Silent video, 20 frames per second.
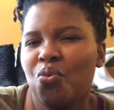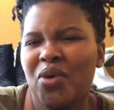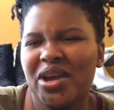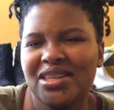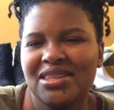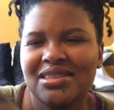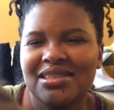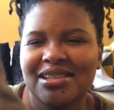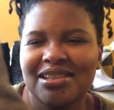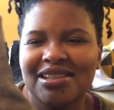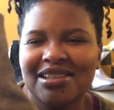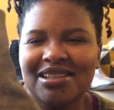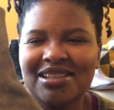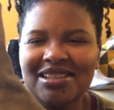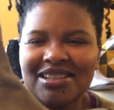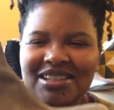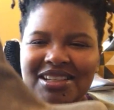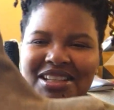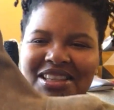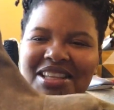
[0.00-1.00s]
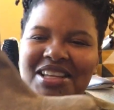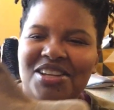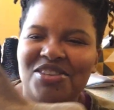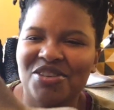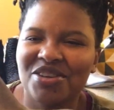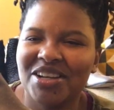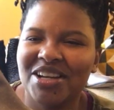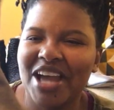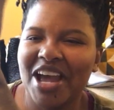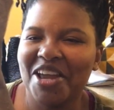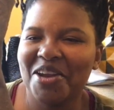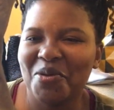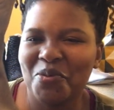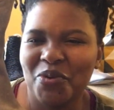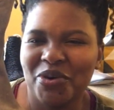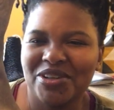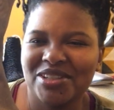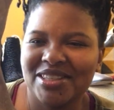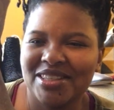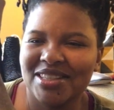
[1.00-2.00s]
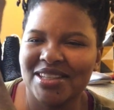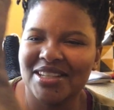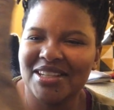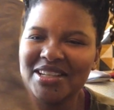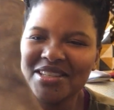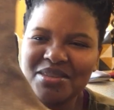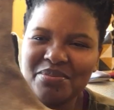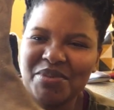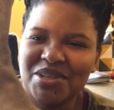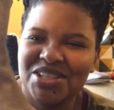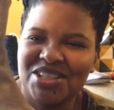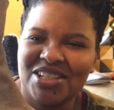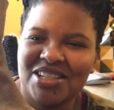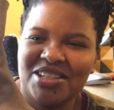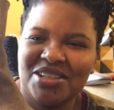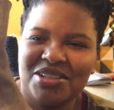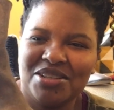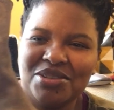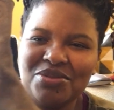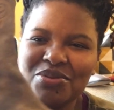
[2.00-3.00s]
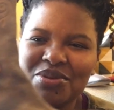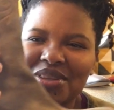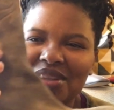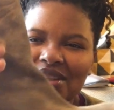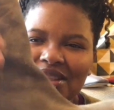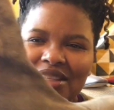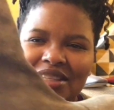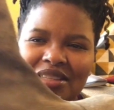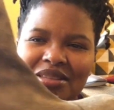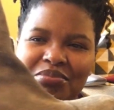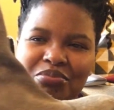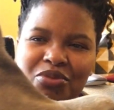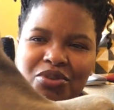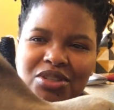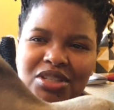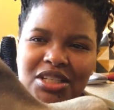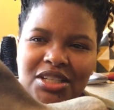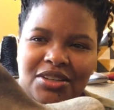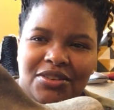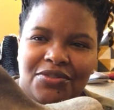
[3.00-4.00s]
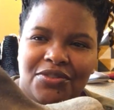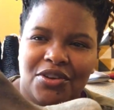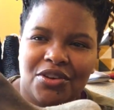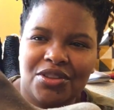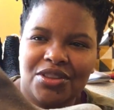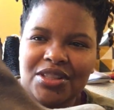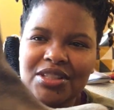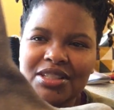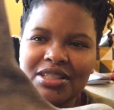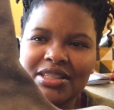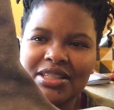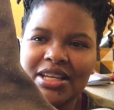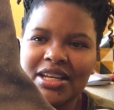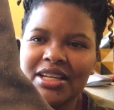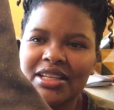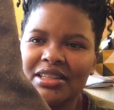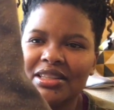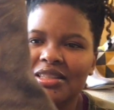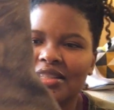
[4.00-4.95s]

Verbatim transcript: western they look kind of worse than especially with this motif on the side.